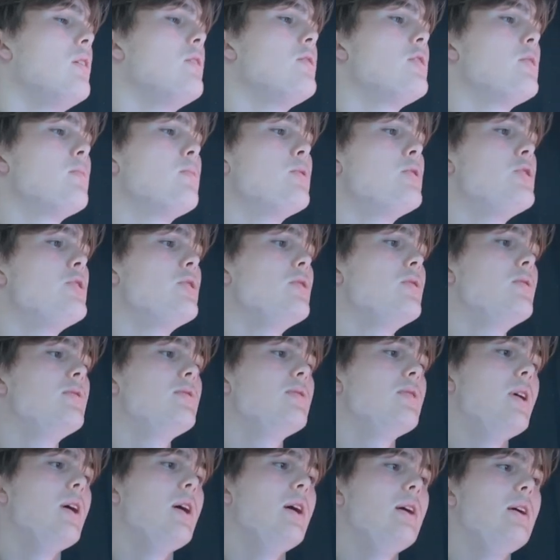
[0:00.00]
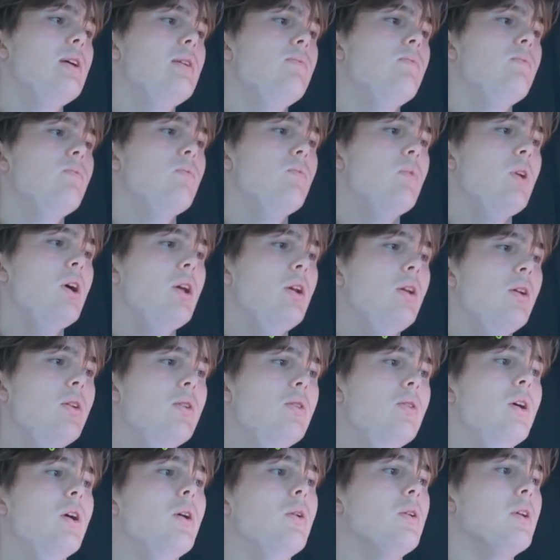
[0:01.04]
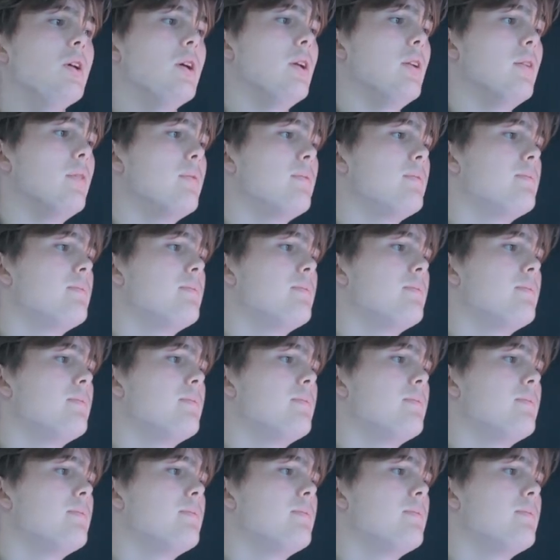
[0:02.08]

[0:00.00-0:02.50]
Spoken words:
to produce a haloalkene.